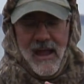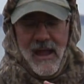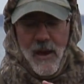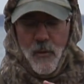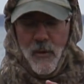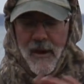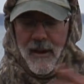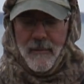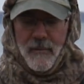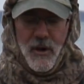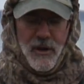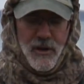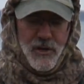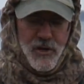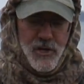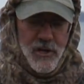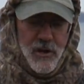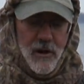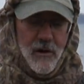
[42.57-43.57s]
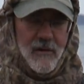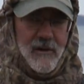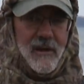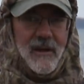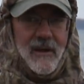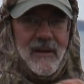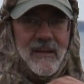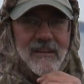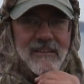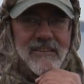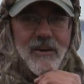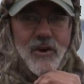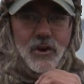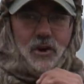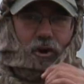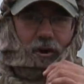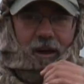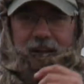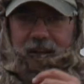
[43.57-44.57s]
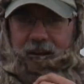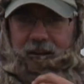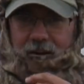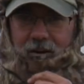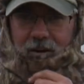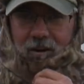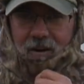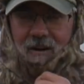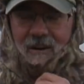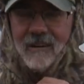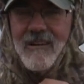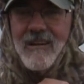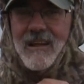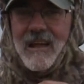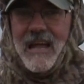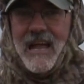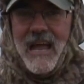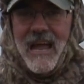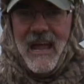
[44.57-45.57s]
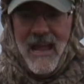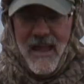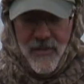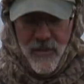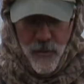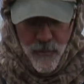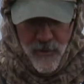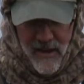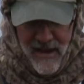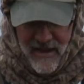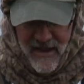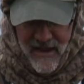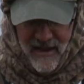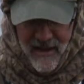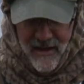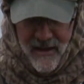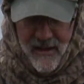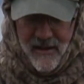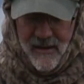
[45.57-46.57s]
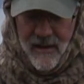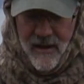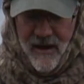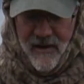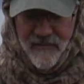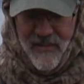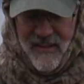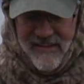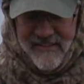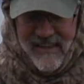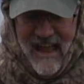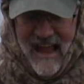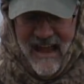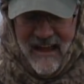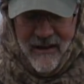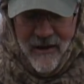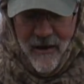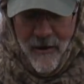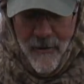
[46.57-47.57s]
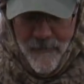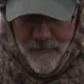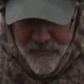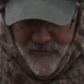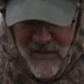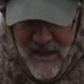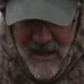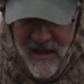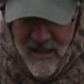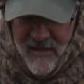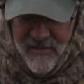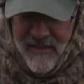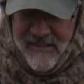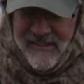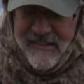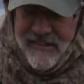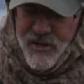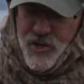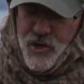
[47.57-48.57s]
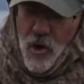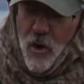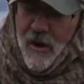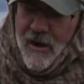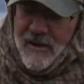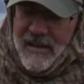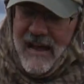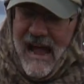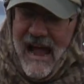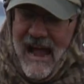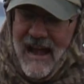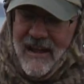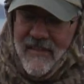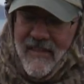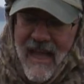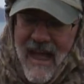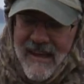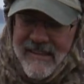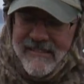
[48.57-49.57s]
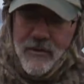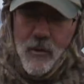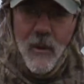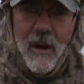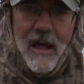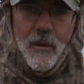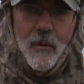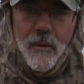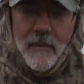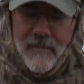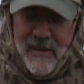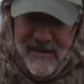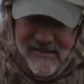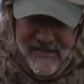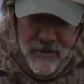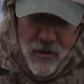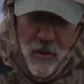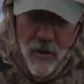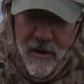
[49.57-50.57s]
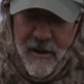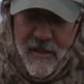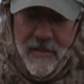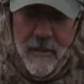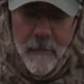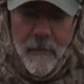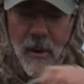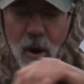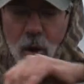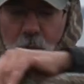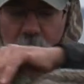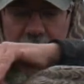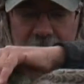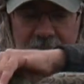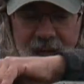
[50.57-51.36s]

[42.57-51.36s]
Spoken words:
And what I'm going to show you is critical in the rigging of this anchor. This is short tied, and that's the way it would be stored in the boat.